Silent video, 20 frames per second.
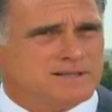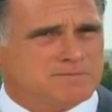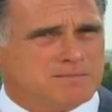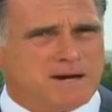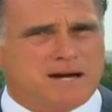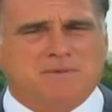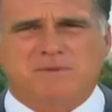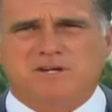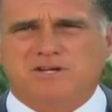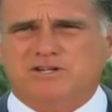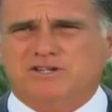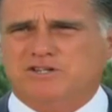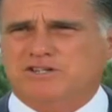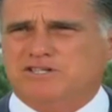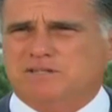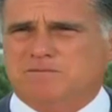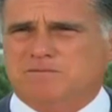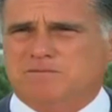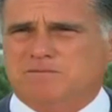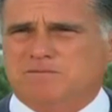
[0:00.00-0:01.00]
My mission is
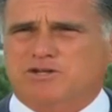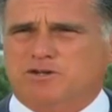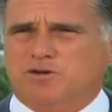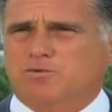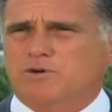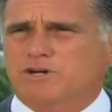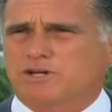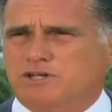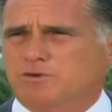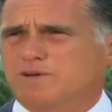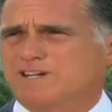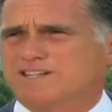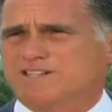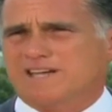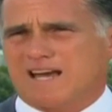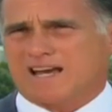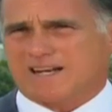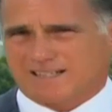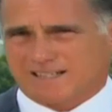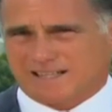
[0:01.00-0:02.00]
to make sure we do
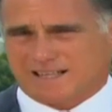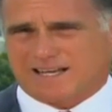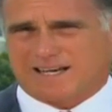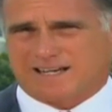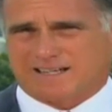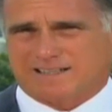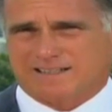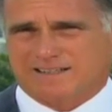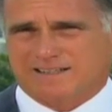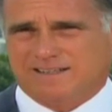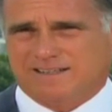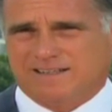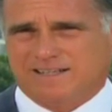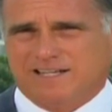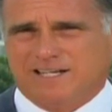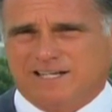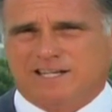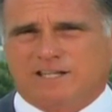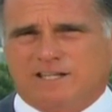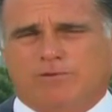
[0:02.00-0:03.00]
exactly that
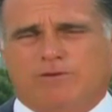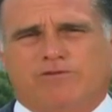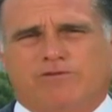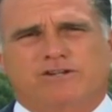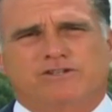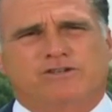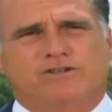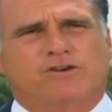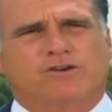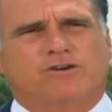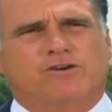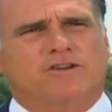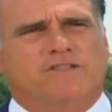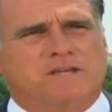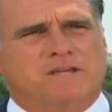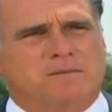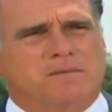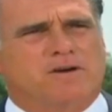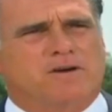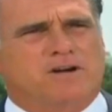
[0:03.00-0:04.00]
we return to
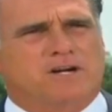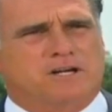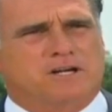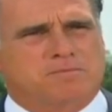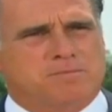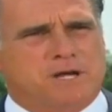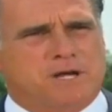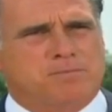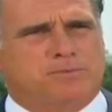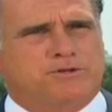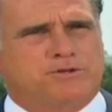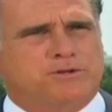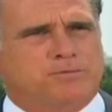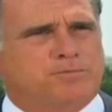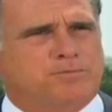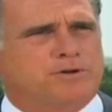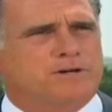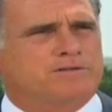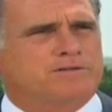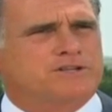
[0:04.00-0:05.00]
the American people the
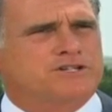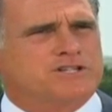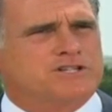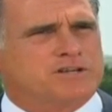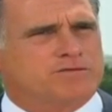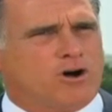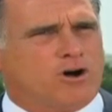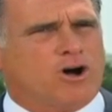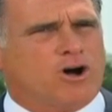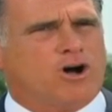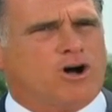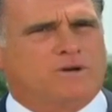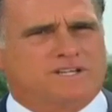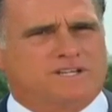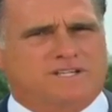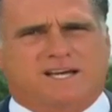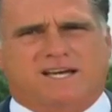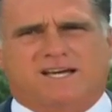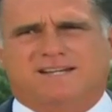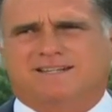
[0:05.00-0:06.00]
privilege they've
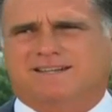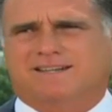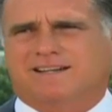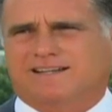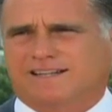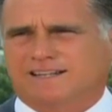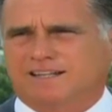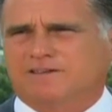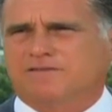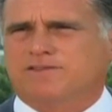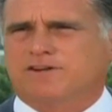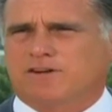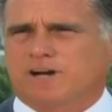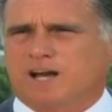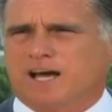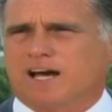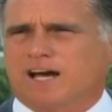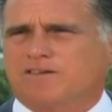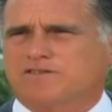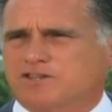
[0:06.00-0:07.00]
always had to live their
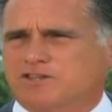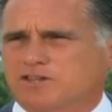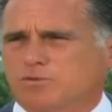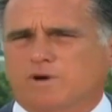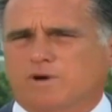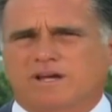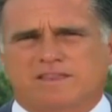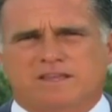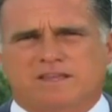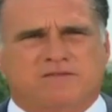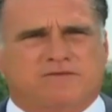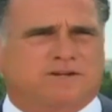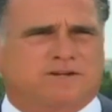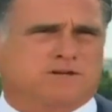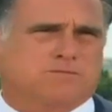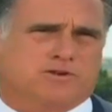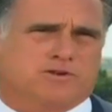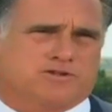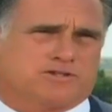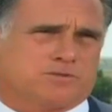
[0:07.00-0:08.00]
lives in the way they
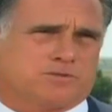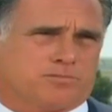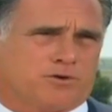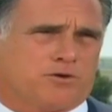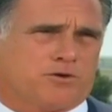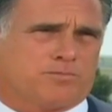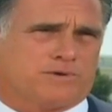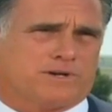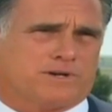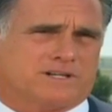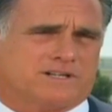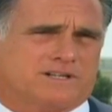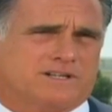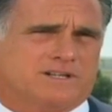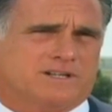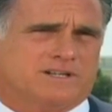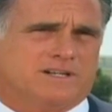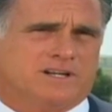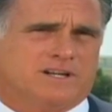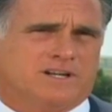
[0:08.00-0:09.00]
feel most appropriate,
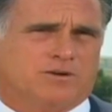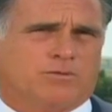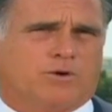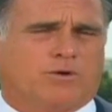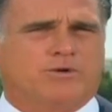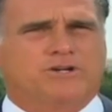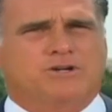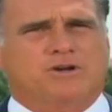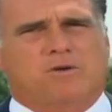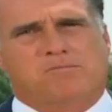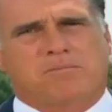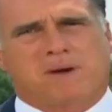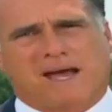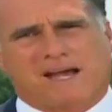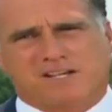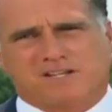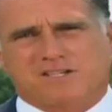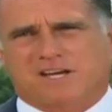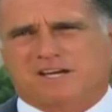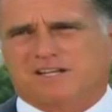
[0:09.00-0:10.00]
where we don't
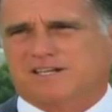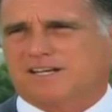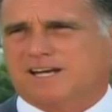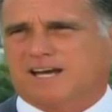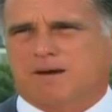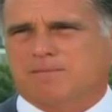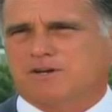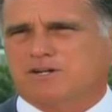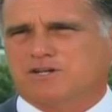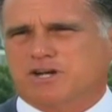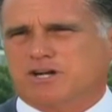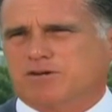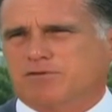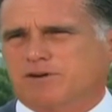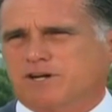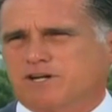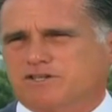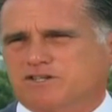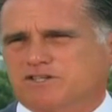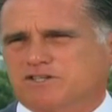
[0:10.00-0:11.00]
pass on to coming
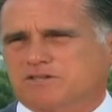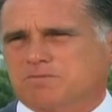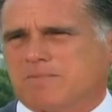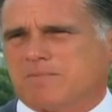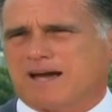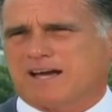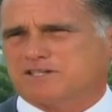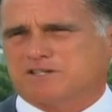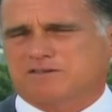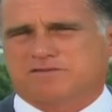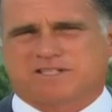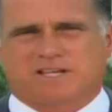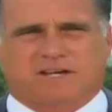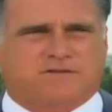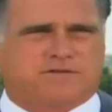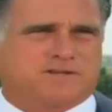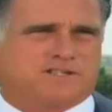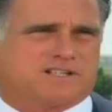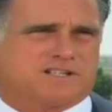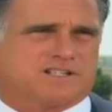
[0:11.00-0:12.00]
generations massive
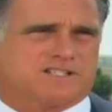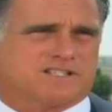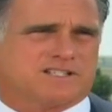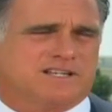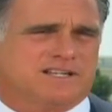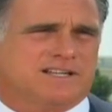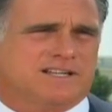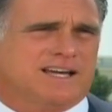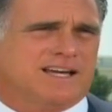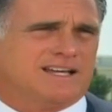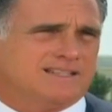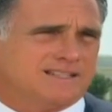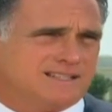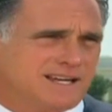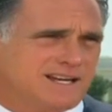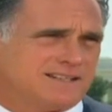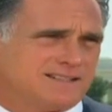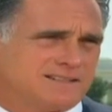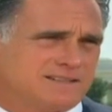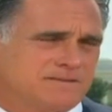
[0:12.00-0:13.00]
deficits and
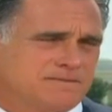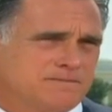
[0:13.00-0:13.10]
debt,